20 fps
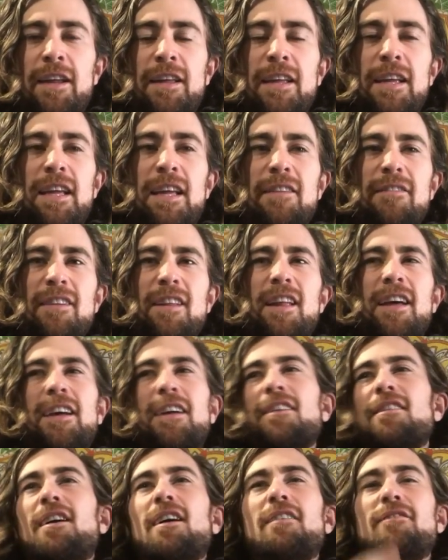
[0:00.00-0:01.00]
Even like
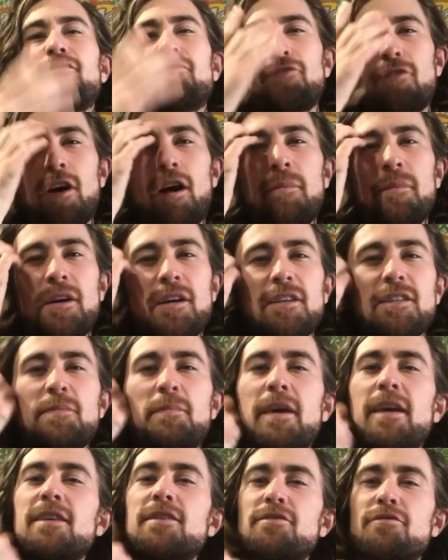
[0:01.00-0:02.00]
a lot of drama is
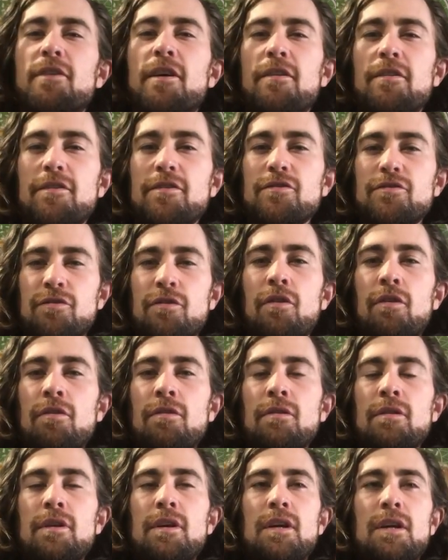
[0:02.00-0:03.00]
based around
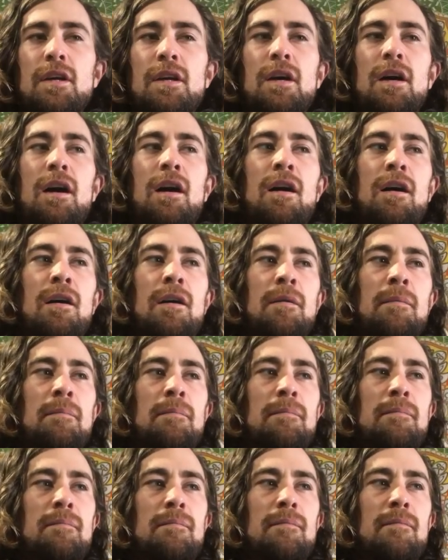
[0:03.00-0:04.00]
control,
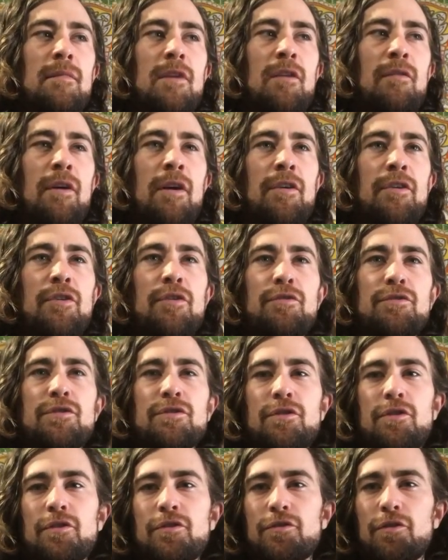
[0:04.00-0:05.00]
around who's
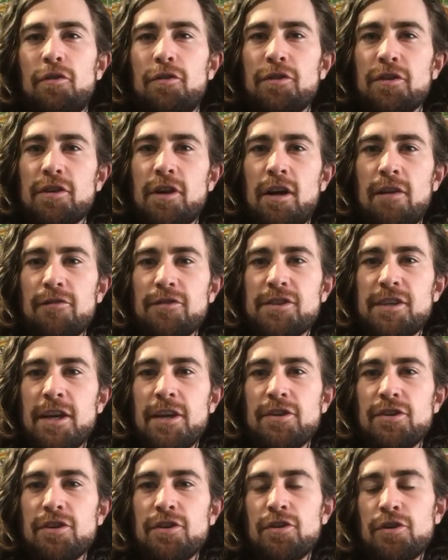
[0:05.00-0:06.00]
in control of the
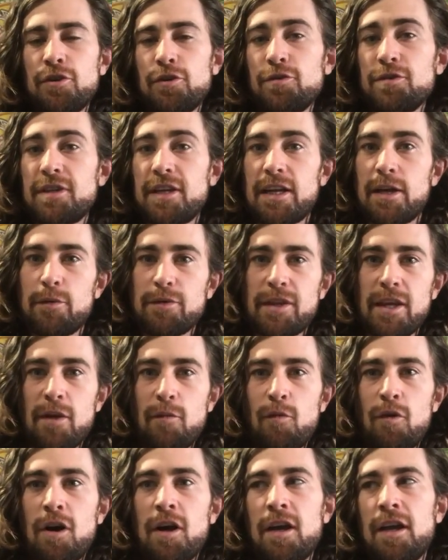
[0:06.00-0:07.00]
conversation, who's getting what they
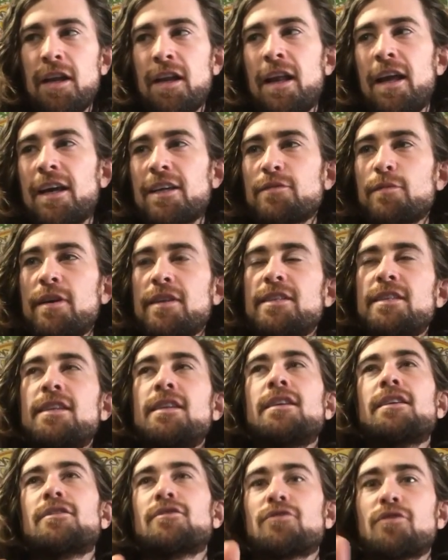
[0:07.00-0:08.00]
want, and XYZ,
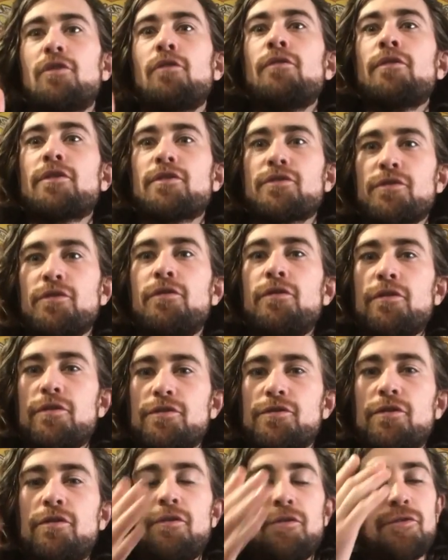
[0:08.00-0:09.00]
and control and control and
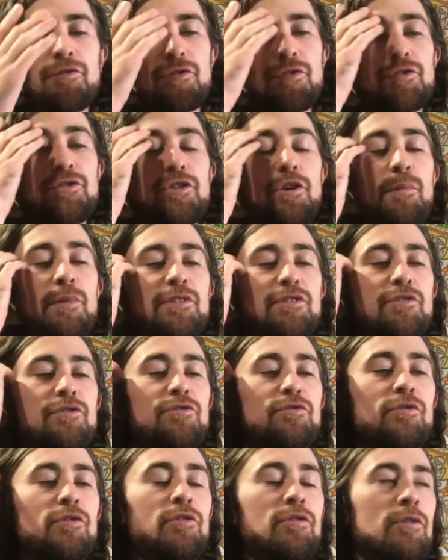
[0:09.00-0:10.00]
control. There's just so much
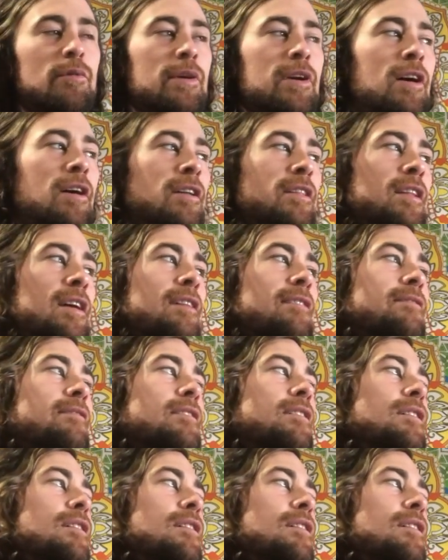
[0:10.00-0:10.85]
control going on in life.